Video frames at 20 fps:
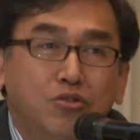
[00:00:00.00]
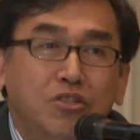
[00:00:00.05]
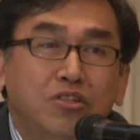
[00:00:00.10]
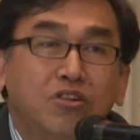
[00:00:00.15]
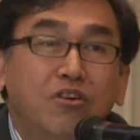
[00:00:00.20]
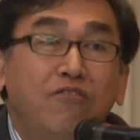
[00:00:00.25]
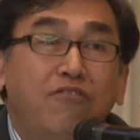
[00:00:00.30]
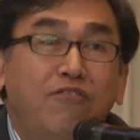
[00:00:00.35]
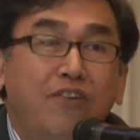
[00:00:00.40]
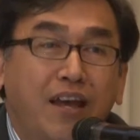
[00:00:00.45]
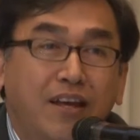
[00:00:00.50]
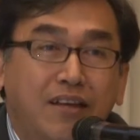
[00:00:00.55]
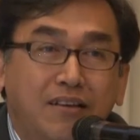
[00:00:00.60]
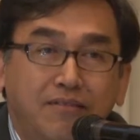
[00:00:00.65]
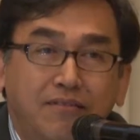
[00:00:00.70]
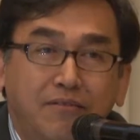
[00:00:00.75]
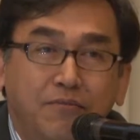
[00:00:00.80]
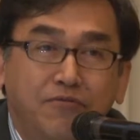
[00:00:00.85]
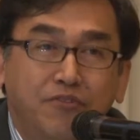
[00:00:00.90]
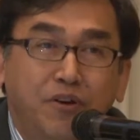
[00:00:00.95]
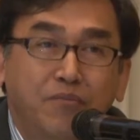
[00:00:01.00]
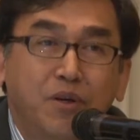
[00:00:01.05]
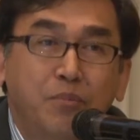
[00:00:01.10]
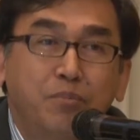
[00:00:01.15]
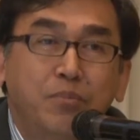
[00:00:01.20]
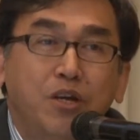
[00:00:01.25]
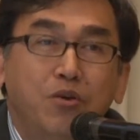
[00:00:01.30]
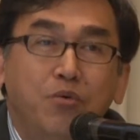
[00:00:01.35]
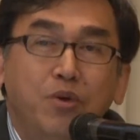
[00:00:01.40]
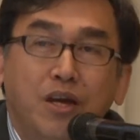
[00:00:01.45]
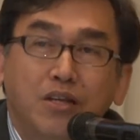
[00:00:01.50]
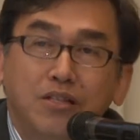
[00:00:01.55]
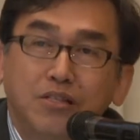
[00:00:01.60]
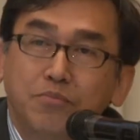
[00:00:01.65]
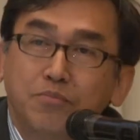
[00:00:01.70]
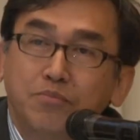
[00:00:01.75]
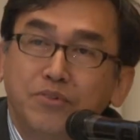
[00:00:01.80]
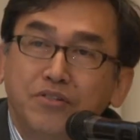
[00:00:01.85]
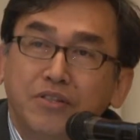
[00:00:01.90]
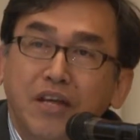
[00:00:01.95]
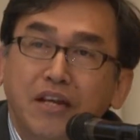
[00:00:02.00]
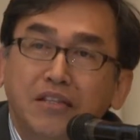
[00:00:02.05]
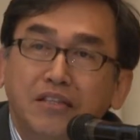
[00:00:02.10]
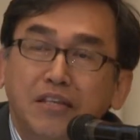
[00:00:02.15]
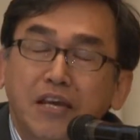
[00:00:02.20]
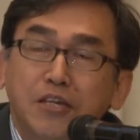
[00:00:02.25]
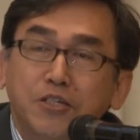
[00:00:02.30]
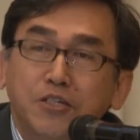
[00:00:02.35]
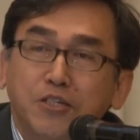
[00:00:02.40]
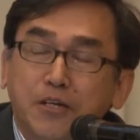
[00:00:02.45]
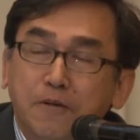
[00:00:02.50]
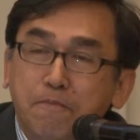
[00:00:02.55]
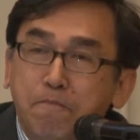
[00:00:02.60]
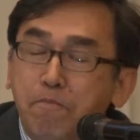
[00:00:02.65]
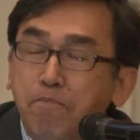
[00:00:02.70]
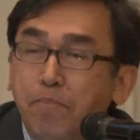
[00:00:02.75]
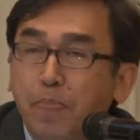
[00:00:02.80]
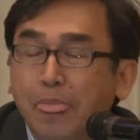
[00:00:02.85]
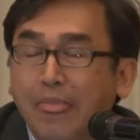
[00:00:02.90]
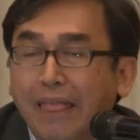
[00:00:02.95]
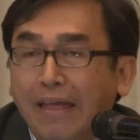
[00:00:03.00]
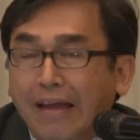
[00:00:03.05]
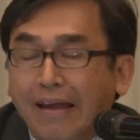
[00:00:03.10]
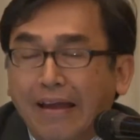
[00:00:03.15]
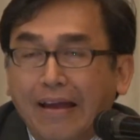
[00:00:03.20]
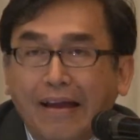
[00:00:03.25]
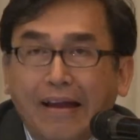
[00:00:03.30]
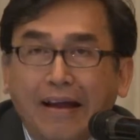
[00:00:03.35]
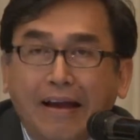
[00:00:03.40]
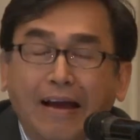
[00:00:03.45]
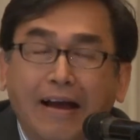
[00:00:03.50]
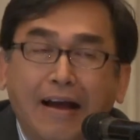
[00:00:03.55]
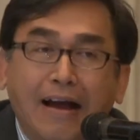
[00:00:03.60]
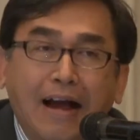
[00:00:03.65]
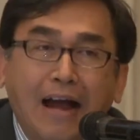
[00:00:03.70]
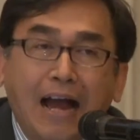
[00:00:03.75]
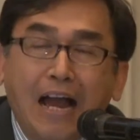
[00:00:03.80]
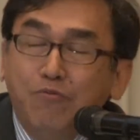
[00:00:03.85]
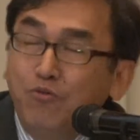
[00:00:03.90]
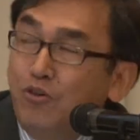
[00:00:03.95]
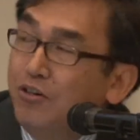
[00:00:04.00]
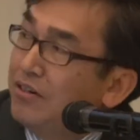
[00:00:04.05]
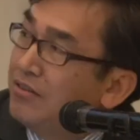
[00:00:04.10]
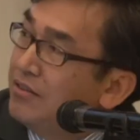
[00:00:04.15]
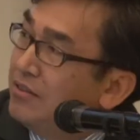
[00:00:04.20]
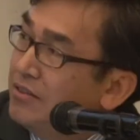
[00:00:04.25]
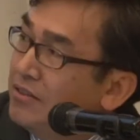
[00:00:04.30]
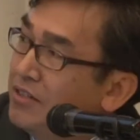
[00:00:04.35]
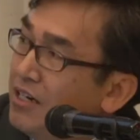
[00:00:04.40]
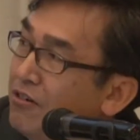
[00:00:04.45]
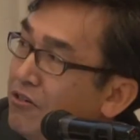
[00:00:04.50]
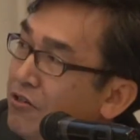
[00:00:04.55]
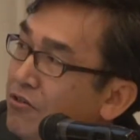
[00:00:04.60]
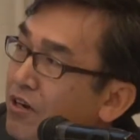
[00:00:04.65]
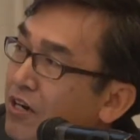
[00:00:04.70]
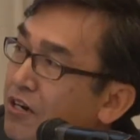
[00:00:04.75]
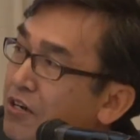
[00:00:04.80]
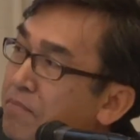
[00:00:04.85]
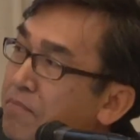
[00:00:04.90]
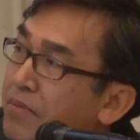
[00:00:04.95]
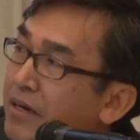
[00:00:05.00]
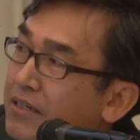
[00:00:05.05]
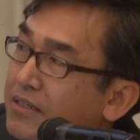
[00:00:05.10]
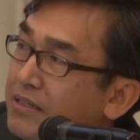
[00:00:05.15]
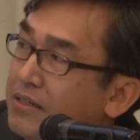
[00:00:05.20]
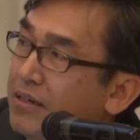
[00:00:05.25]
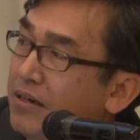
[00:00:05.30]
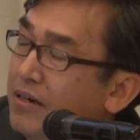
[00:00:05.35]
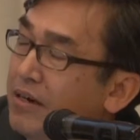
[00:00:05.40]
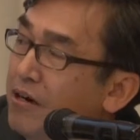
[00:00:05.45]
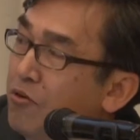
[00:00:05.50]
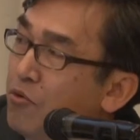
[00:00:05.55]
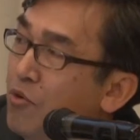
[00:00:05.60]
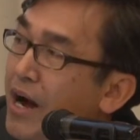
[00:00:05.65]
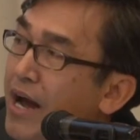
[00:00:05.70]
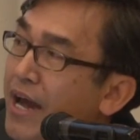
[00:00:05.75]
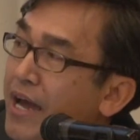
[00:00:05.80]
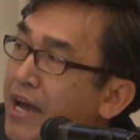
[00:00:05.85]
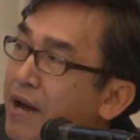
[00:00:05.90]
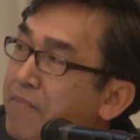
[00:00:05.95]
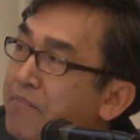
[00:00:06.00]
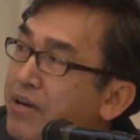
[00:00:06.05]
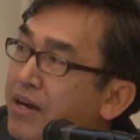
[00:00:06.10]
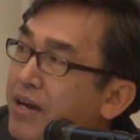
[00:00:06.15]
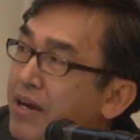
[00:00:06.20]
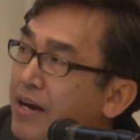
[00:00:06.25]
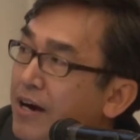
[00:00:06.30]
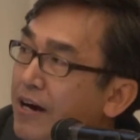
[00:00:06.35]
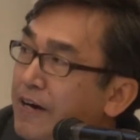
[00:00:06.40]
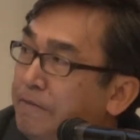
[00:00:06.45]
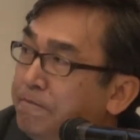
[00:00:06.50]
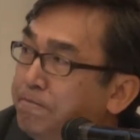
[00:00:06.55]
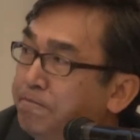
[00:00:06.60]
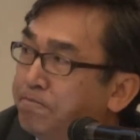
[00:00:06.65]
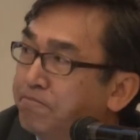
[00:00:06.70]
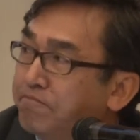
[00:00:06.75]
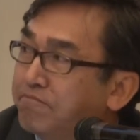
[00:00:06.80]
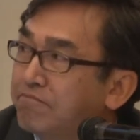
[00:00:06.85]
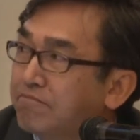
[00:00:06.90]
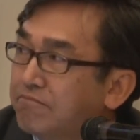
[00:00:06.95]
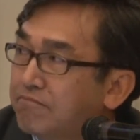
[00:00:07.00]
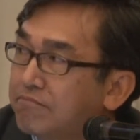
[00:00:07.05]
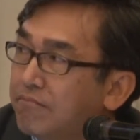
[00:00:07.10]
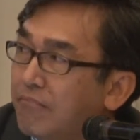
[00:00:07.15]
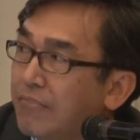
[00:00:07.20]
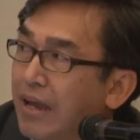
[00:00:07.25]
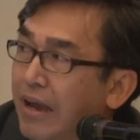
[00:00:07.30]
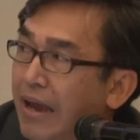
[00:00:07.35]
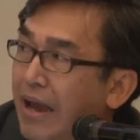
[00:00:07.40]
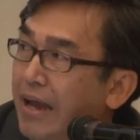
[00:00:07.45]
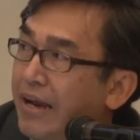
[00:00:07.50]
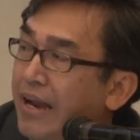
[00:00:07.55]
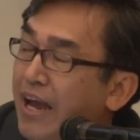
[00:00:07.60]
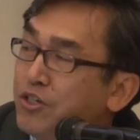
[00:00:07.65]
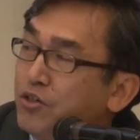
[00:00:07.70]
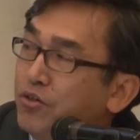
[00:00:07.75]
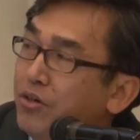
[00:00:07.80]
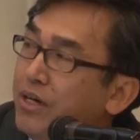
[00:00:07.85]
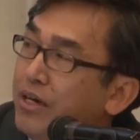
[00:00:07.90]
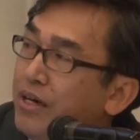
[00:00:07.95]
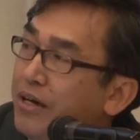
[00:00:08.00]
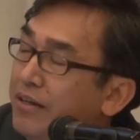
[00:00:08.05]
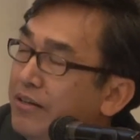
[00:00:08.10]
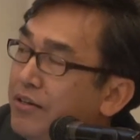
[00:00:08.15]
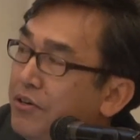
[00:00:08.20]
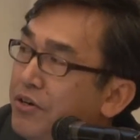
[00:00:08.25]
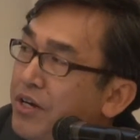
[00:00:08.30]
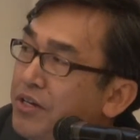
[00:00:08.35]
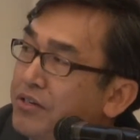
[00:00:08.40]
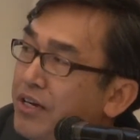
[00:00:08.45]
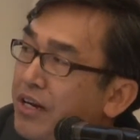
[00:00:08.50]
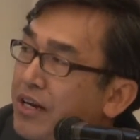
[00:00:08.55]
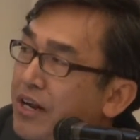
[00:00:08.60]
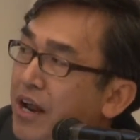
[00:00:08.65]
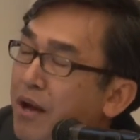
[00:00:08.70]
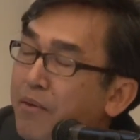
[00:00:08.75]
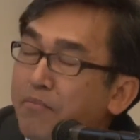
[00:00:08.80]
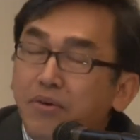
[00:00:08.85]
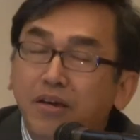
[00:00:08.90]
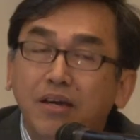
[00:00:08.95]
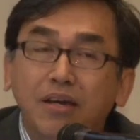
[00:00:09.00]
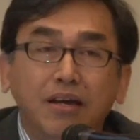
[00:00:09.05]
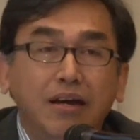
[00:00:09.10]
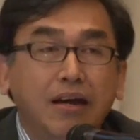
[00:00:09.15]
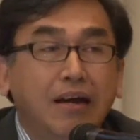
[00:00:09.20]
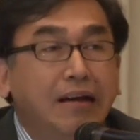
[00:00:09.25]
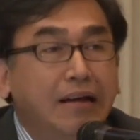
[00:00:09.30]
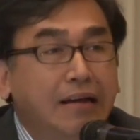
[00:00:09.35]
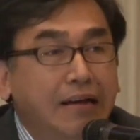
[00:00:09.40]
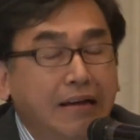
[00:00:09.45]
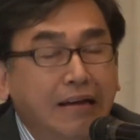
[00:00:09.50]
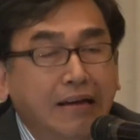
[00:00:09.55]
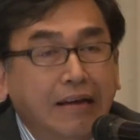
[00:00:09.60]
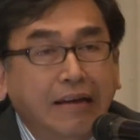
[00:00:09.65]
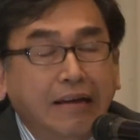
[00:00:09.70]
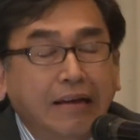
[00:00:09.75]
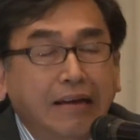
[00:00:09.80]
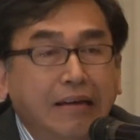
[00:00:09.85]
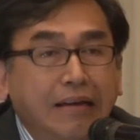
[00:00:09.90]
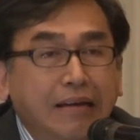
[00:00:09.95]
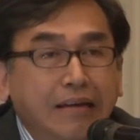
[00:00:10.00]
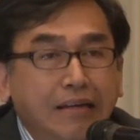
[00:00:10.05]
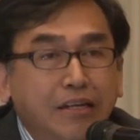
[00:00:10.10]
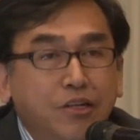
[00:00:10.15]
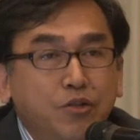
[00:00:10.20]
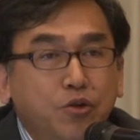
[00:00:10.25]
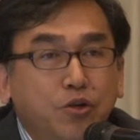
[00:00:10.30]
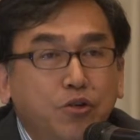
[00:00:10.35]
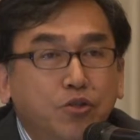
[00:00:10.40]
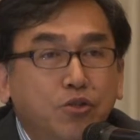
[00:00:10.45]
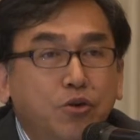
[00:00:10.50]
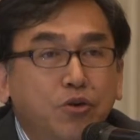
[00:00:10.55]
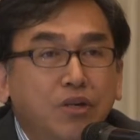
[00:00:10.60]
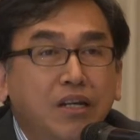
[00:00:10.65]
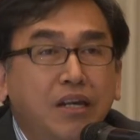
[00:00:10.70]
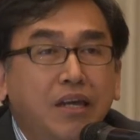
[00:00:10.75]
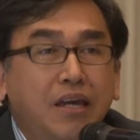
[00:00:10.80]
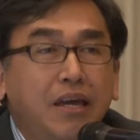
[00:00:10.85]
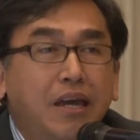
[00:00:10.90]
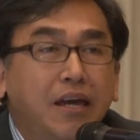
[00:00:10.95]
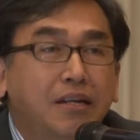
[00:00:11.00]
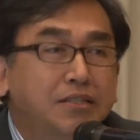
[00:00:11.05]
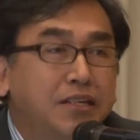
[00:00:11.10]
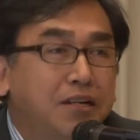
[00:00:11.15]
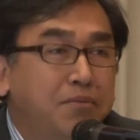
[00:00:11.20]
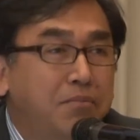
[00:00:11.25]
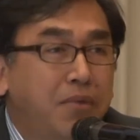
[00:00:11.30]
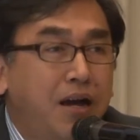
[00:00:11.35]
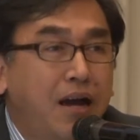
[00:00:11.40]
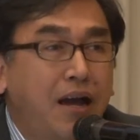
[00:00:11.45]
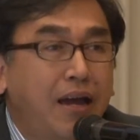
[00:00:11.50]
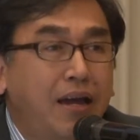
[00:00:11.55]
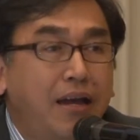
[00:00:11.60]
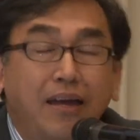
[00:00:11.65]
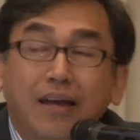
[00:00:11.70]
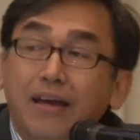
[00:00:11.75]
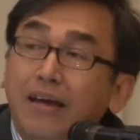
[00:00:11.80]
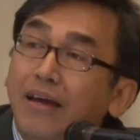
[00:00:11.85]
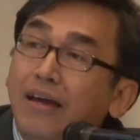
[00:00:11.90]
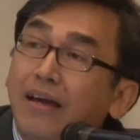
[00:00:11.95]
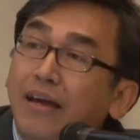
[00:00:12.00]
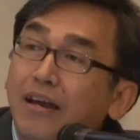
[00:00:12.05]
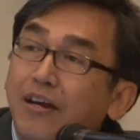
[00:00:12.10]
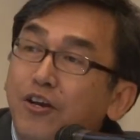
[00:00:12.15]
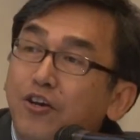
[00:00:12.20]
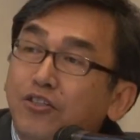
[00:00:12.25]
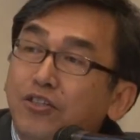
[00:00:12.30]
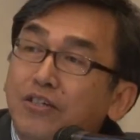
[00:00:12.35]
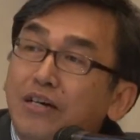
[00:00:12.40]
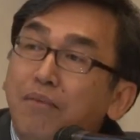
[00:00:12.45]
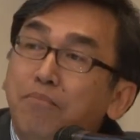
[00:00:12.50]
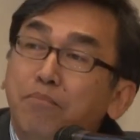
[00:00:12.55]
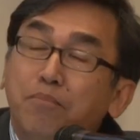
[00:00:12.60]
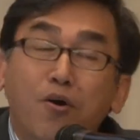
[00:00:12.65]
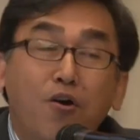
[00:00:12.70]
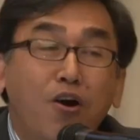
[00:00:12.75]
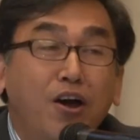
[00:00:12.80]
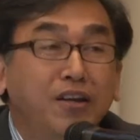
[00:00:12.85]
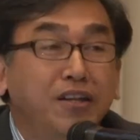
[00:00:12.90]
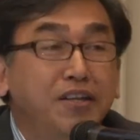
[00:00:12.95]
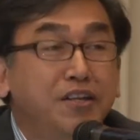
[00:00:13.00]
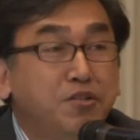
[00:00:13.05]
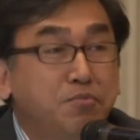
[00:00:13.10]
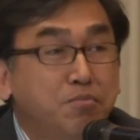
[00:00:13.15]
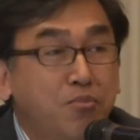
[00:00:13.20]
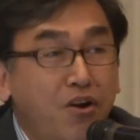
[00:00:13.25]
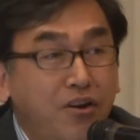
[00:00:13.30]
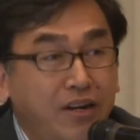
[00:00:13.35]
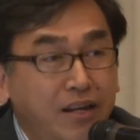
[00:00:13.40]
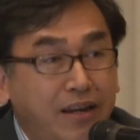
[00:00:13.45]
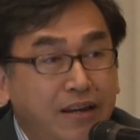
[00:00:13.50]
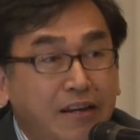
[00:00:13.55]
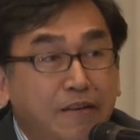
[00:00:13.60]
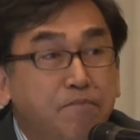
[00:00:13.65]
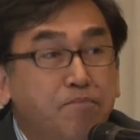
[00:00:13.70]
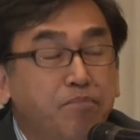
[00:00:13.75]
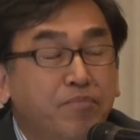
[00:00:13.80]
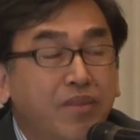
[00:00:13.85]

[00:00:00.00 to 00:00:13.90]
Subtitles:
to reflect from the previous presentation. I would tell you a little bit why I'm here. And actually, the reason that I'm here is also indicated by Dr. Ampon this morning